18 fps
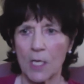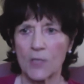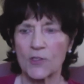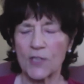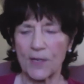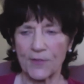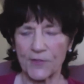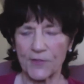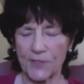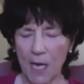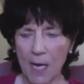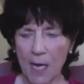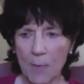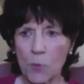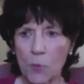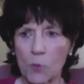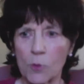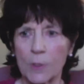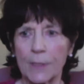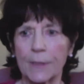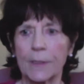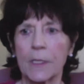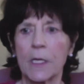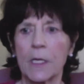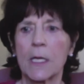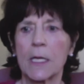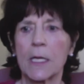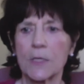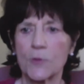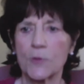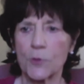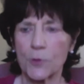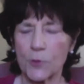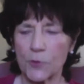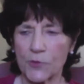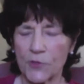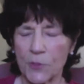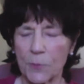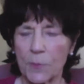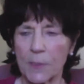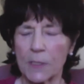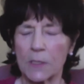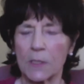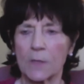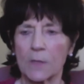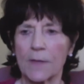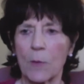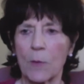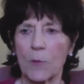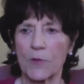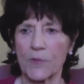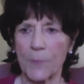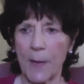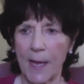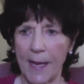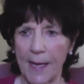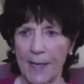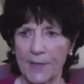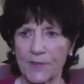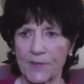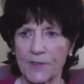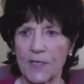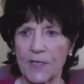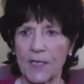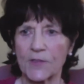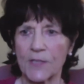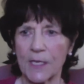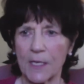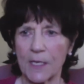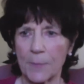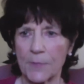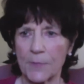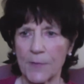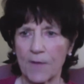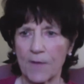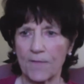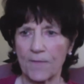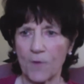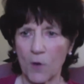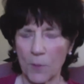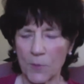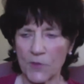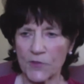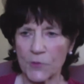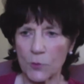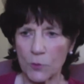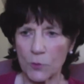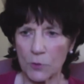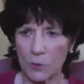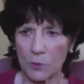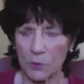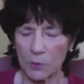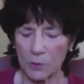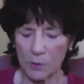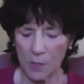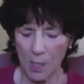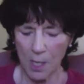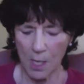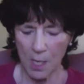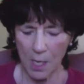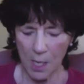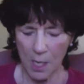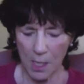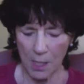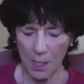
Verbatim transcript: Jeff Steinborn introduced a bill that was passed that set up a pharmaceutical uh,